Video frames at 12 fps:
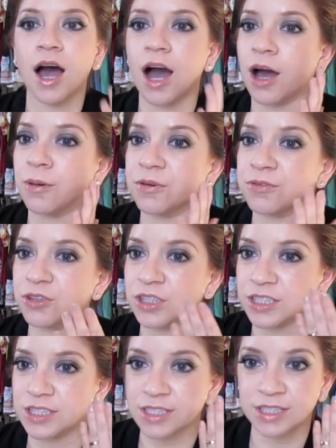If you
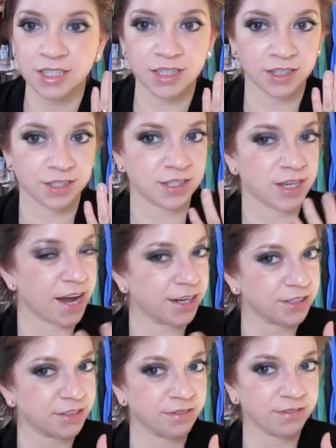can see, it's
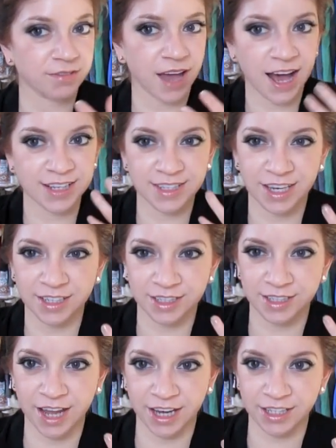kind of has like a
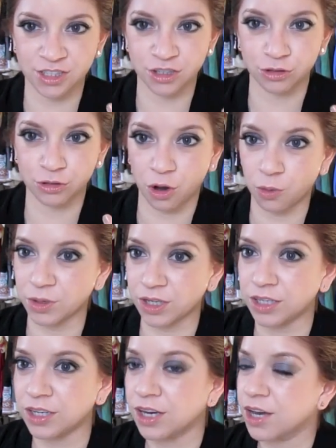nice
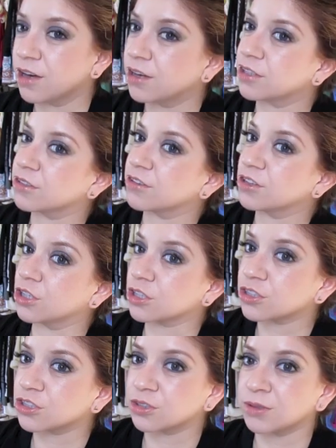glowy
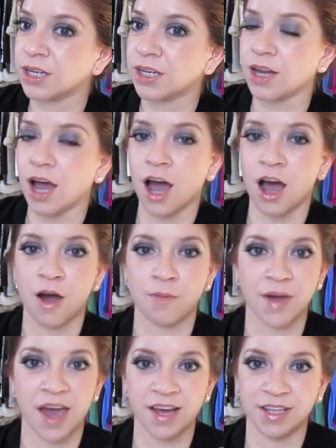look to it,
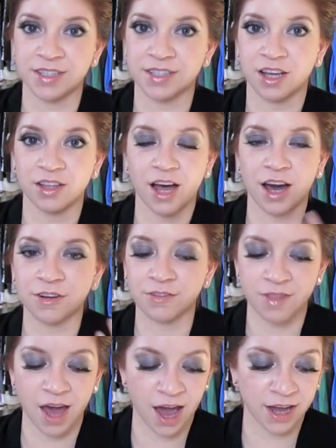and a lot
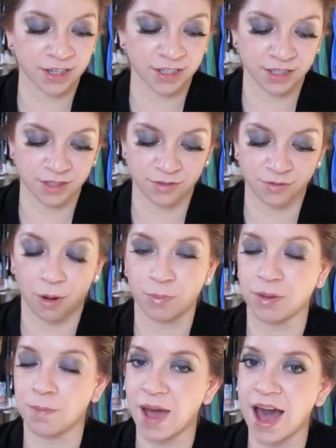of that is
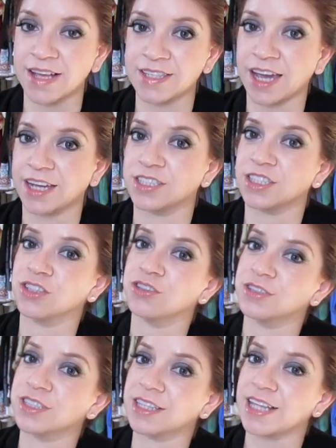from the mask. I did
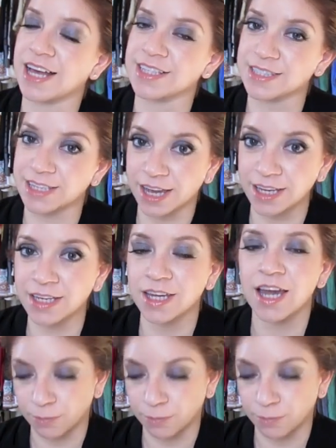use it last night.